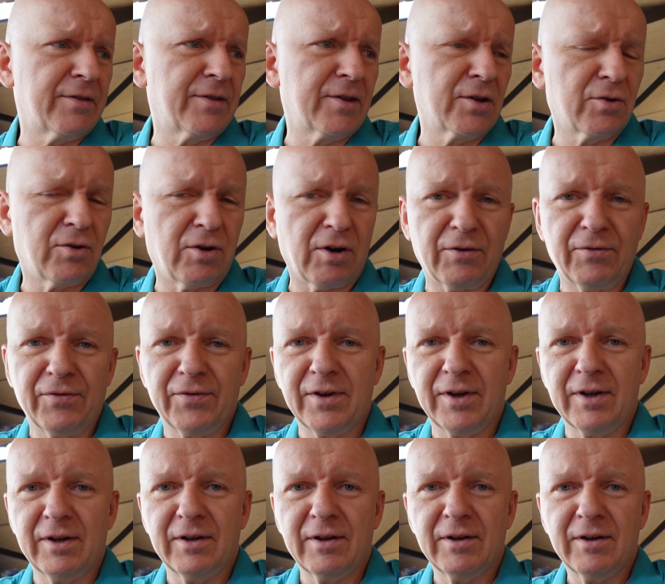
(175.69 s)
the
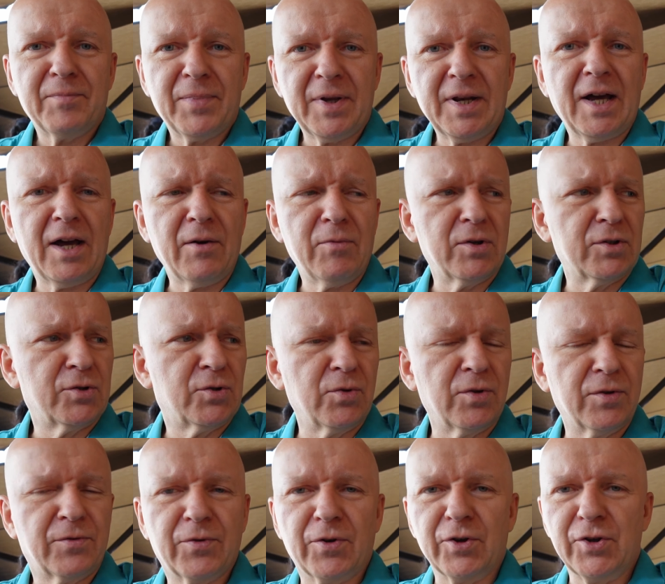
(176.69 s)
coffee, but I will do
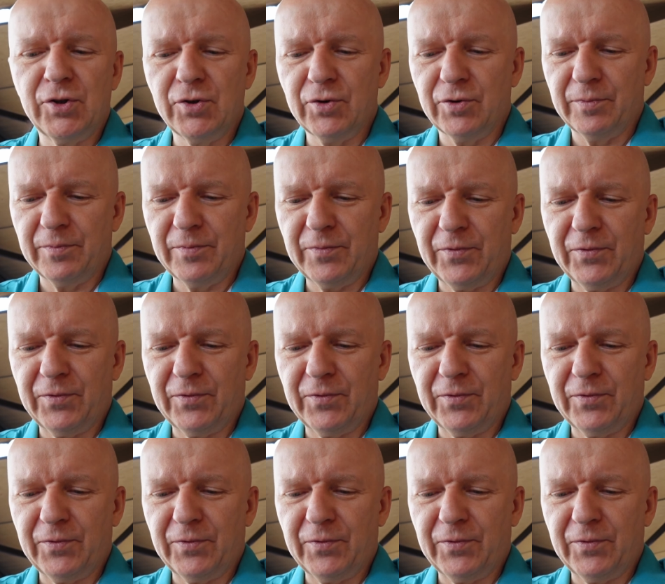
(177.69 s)
it for you.